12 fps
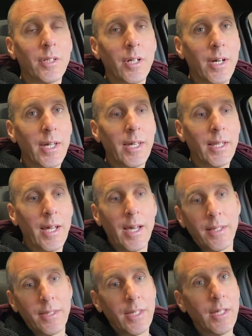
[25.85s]
guy had
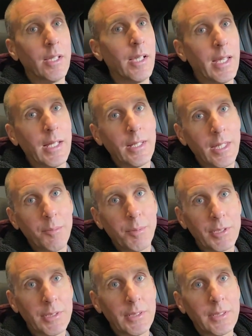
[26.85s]
had the lane keep
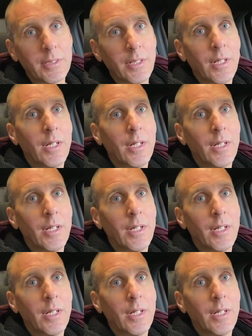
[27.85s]
assist